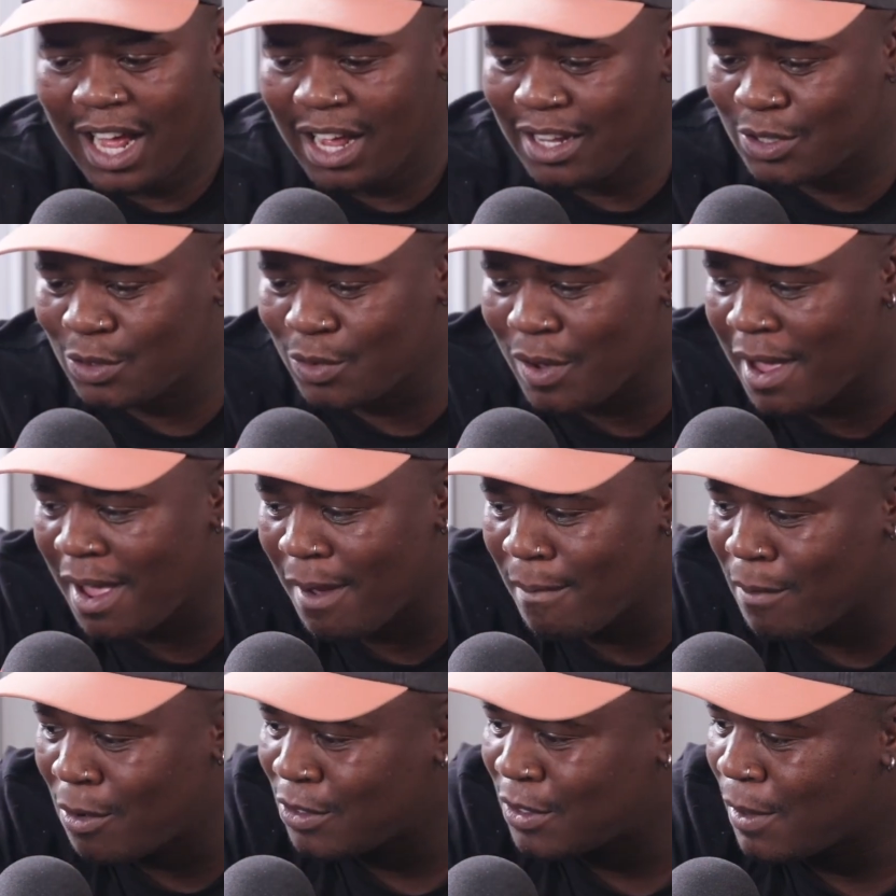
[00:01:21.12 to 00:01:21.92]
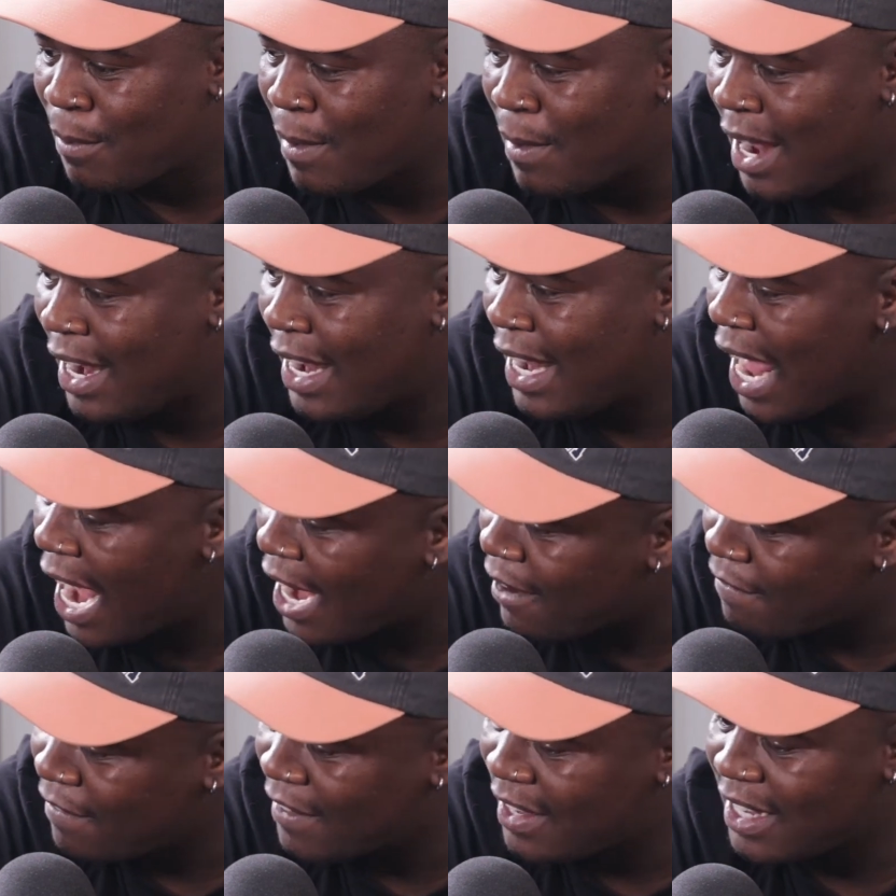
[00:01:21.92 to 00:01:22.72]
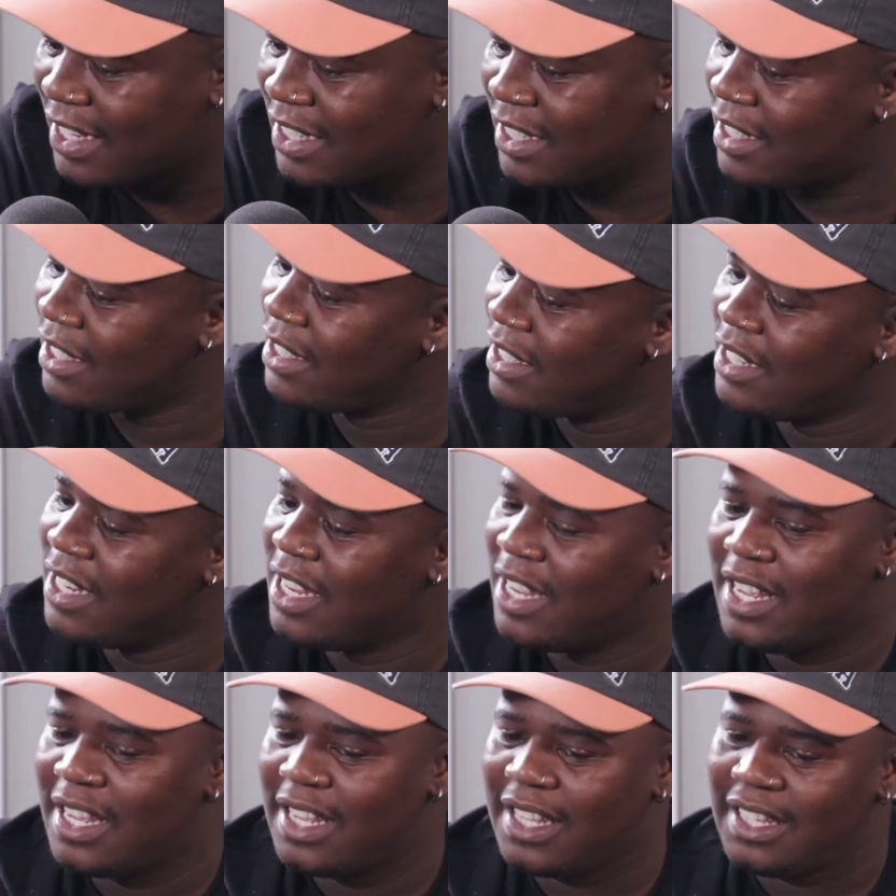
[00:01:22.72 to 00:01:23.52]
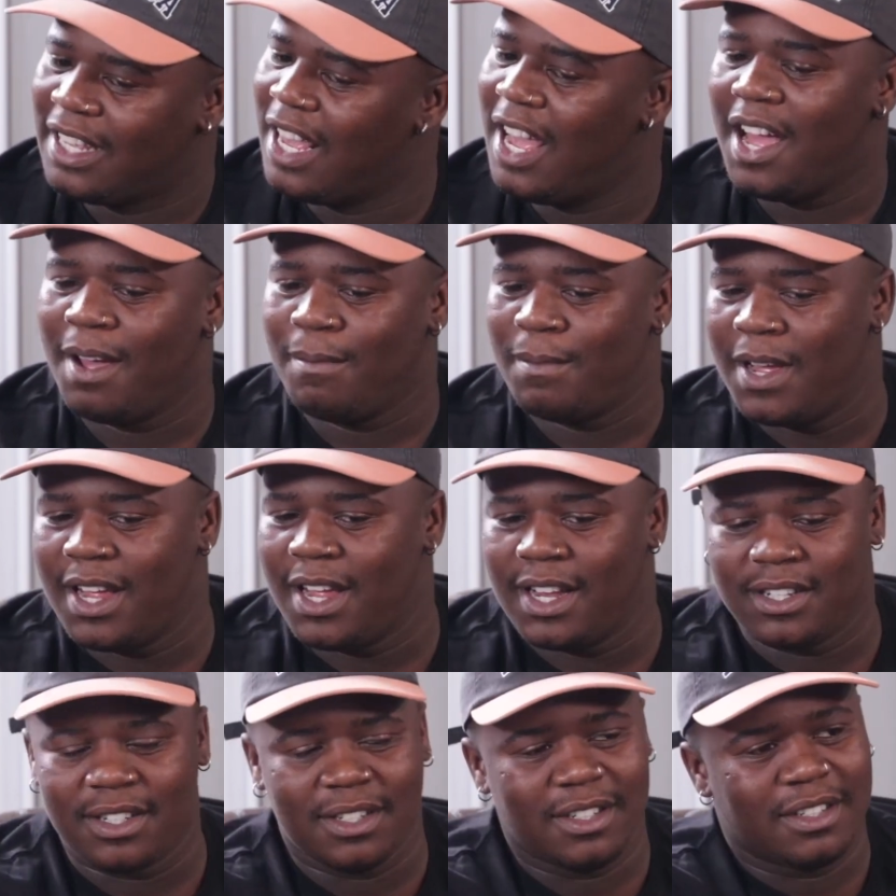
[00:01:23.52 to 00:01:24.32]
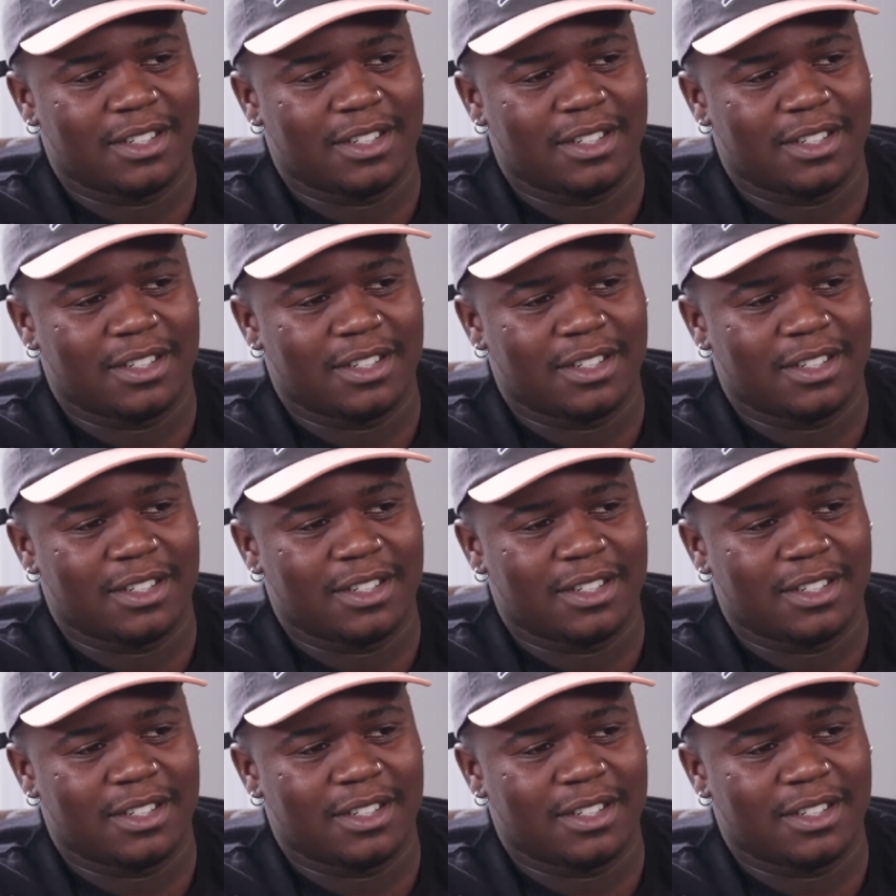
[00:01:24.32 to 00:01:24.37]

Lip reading: That's where most of my life is. Yeah, man.